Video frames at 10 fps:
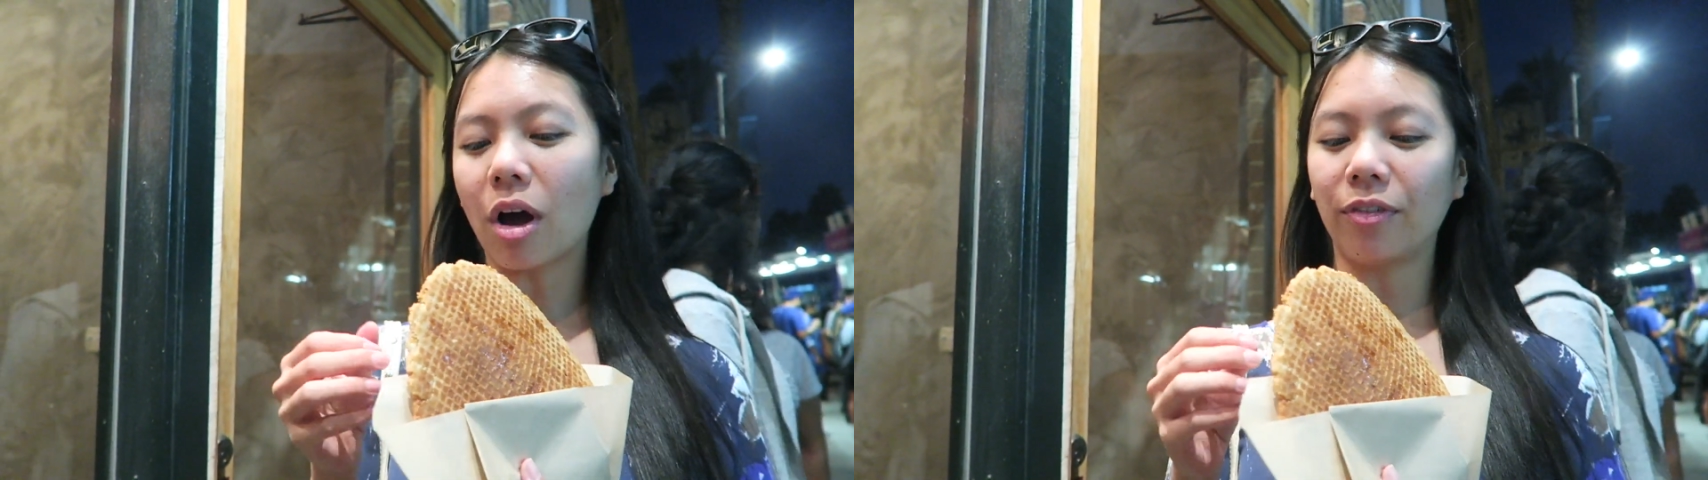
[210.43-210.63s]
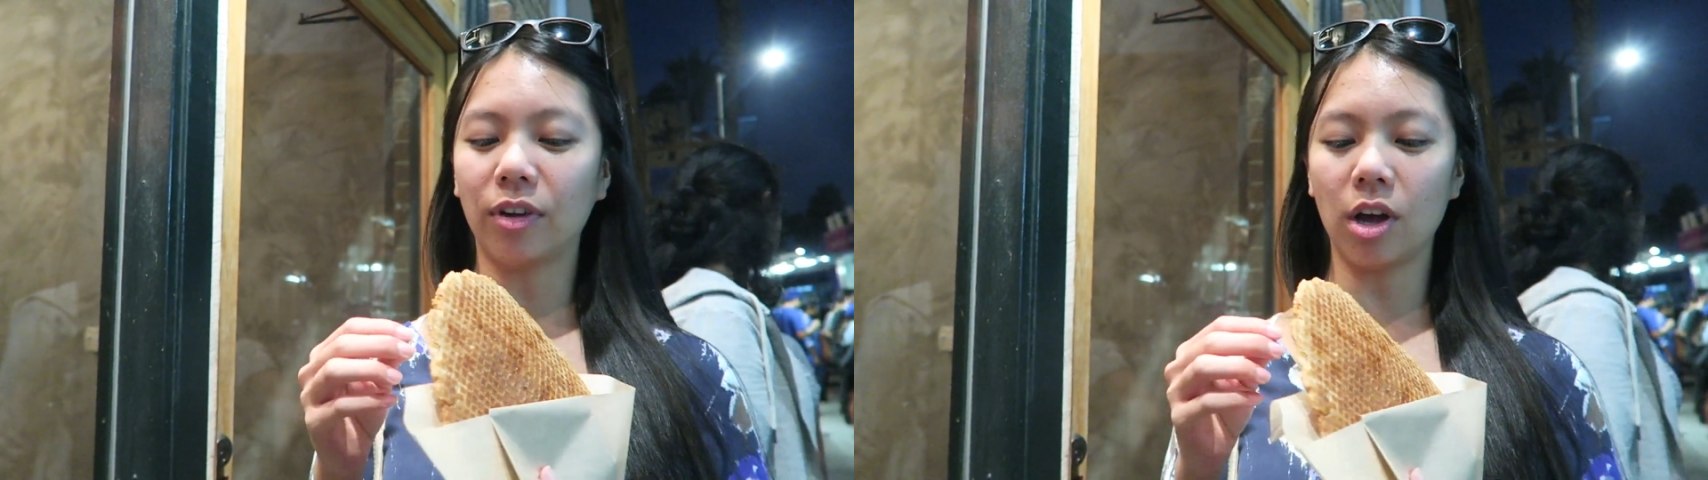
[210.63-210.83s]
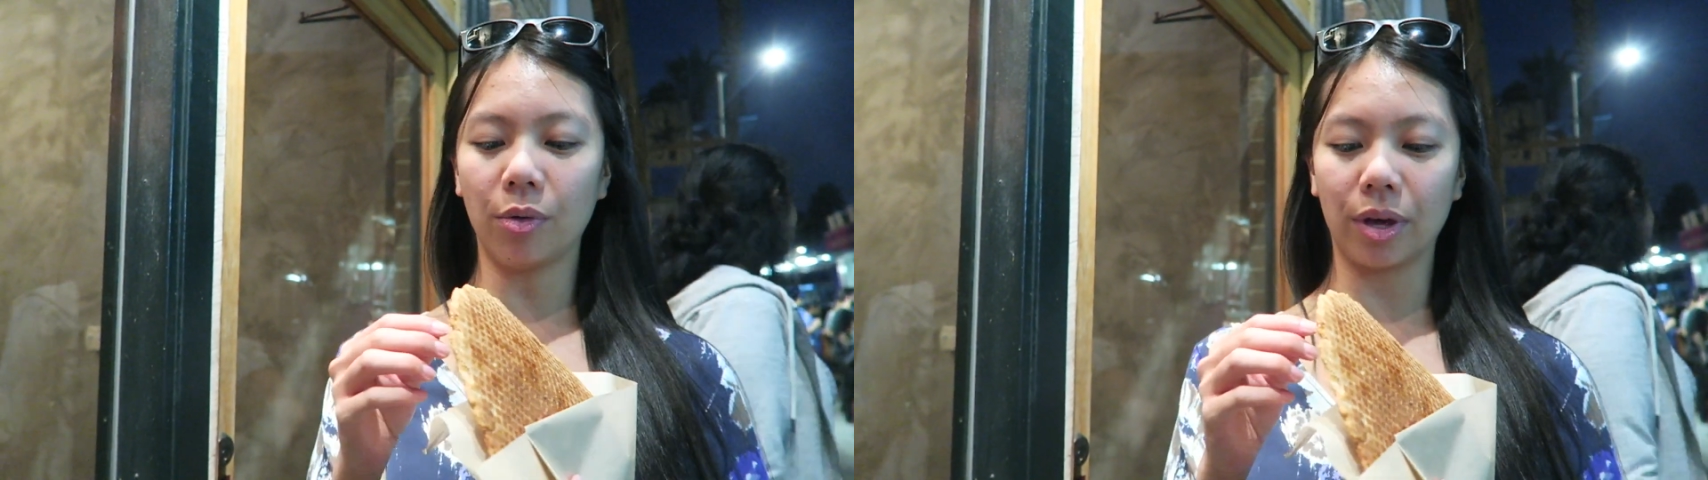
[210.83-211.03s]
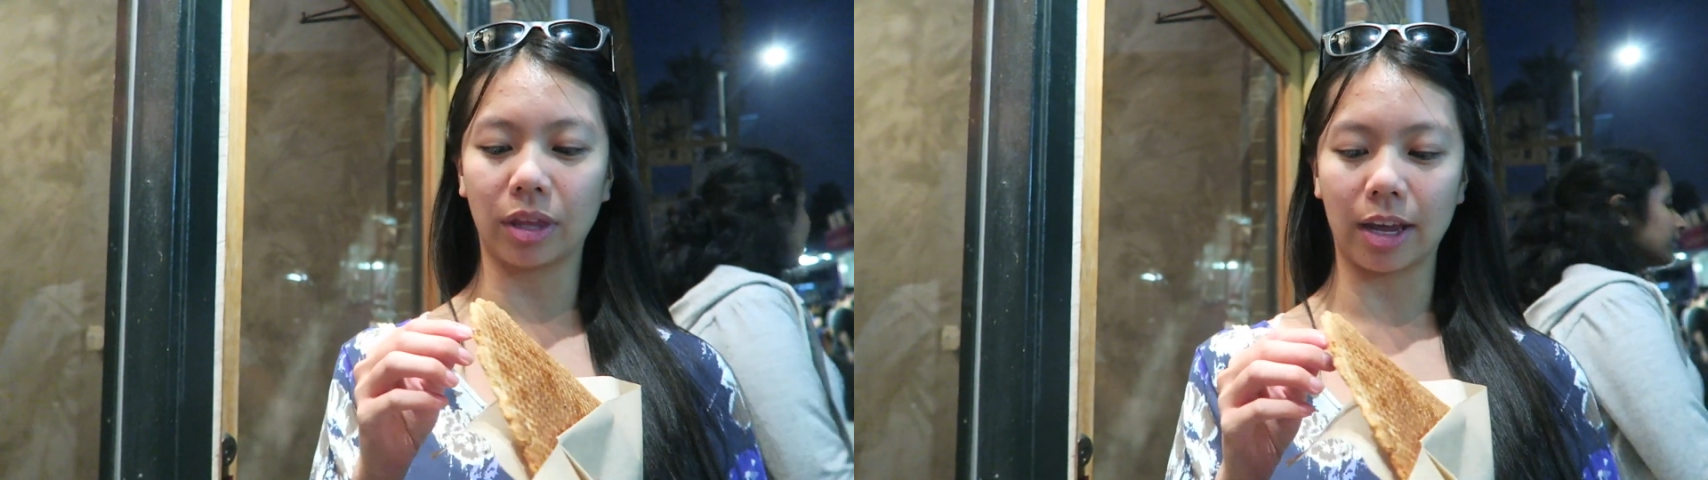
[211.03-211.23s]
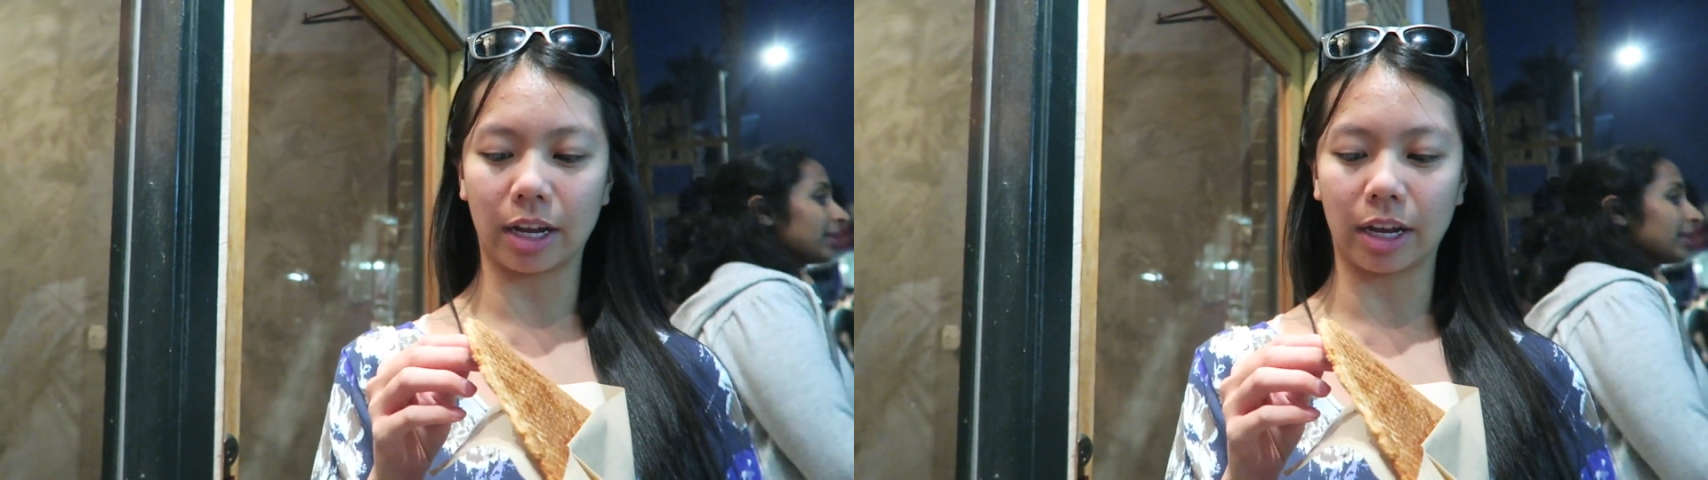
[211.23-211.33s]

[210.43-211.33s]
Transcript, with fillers: waffle with